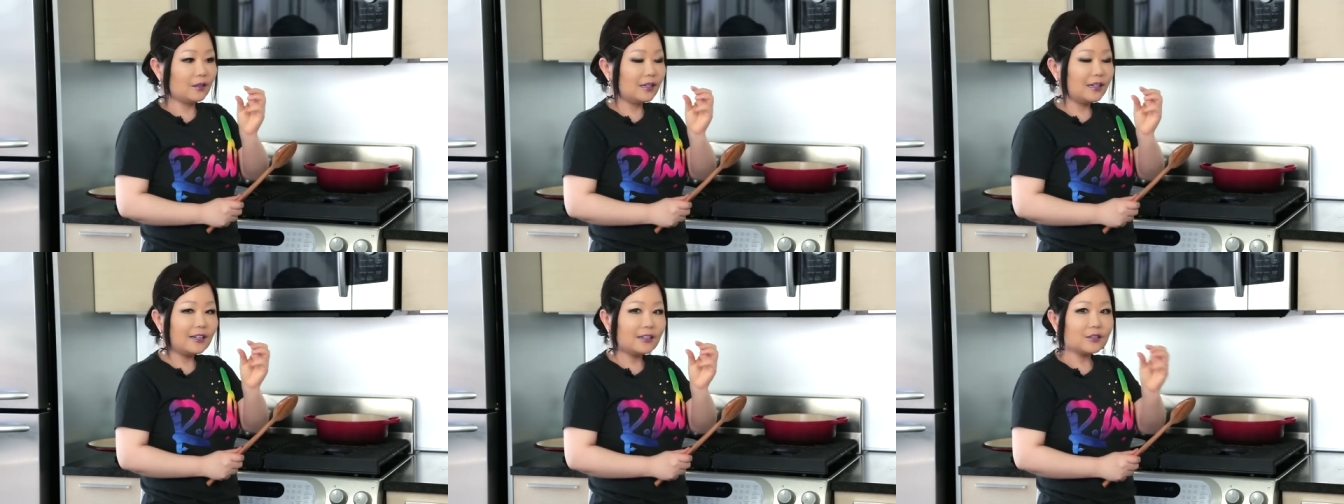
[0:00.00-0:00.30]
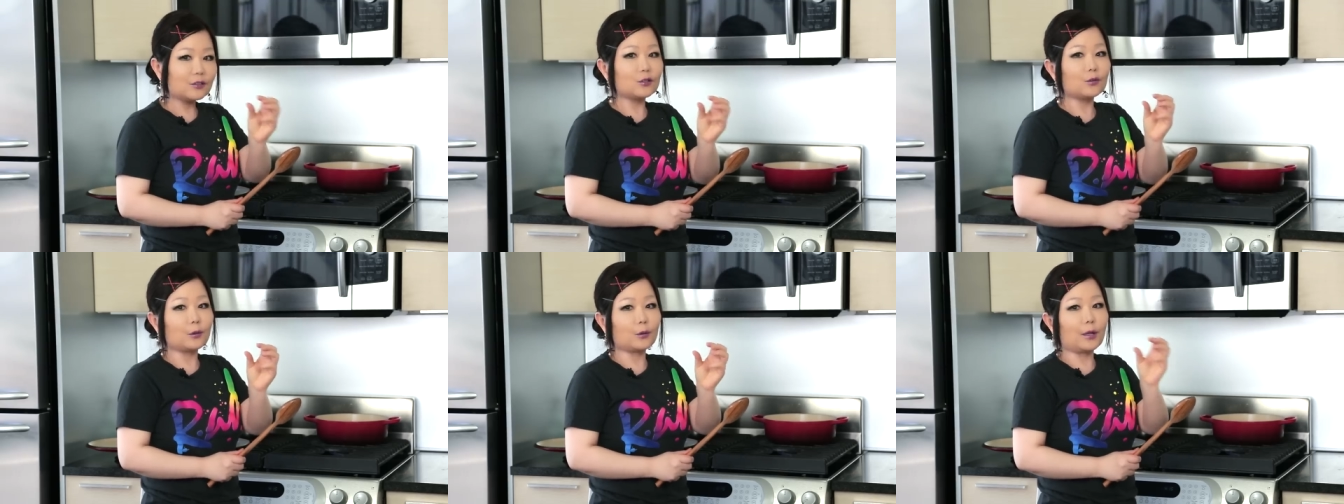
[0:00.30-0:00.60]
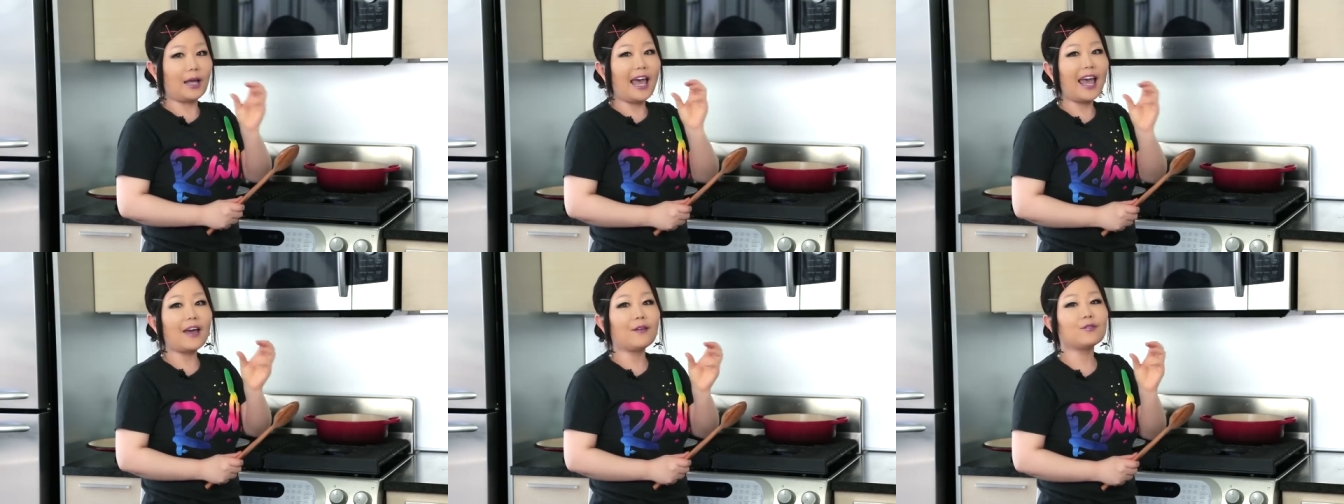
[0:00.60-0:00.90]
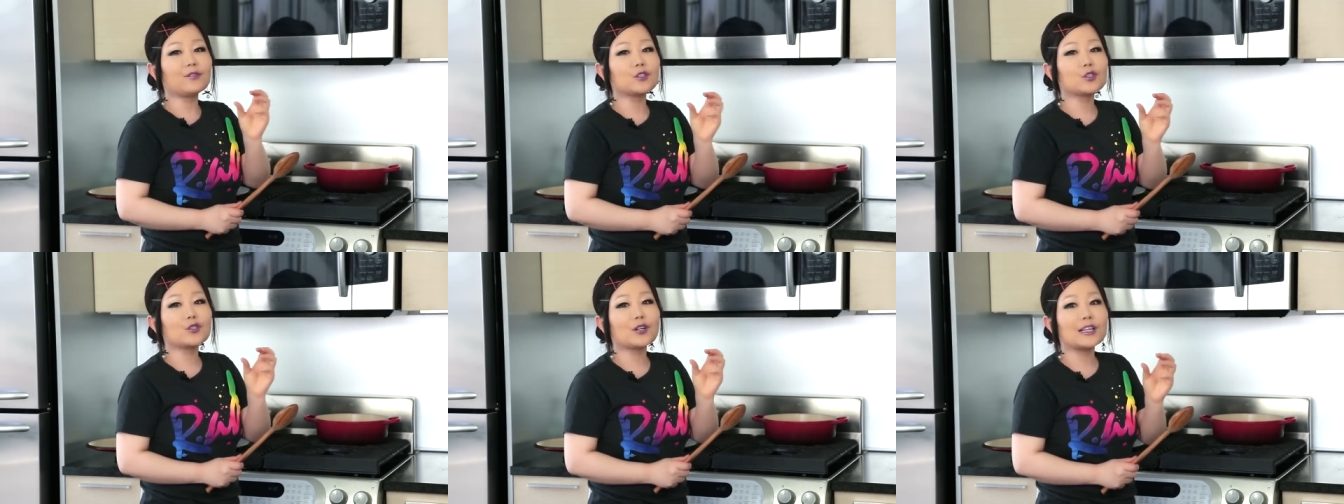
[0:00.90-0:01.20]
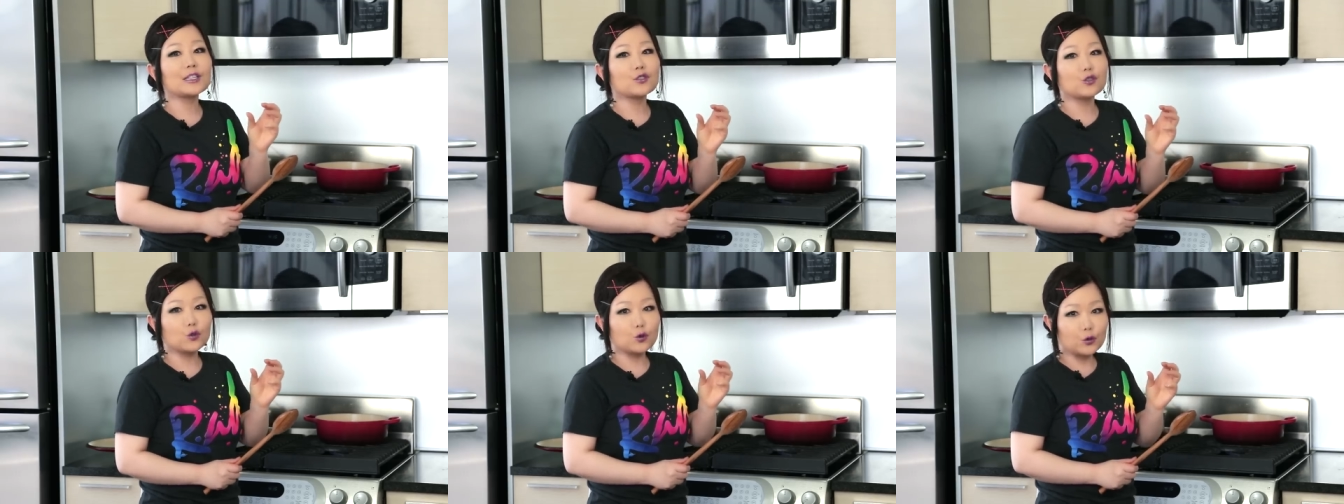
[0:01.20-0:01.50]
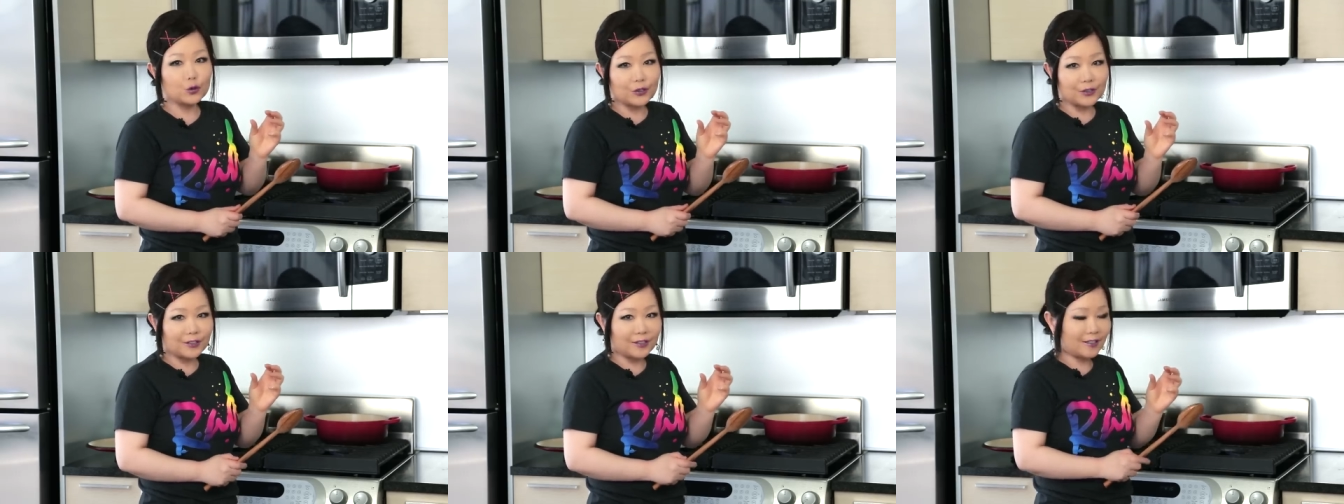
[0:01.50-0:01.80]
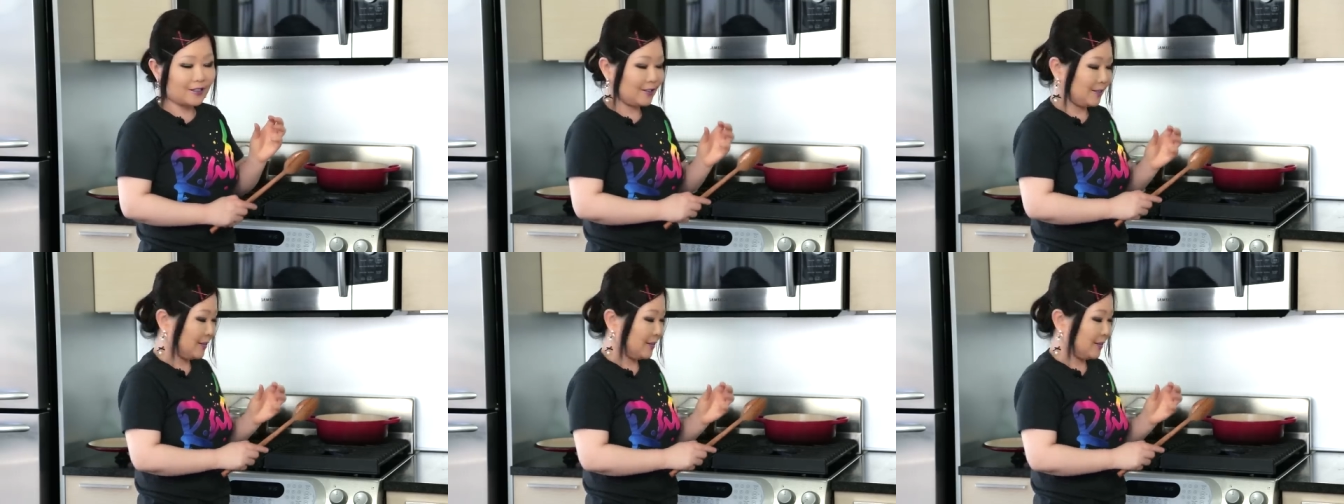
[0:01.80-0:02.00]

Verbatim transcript: little half translucent.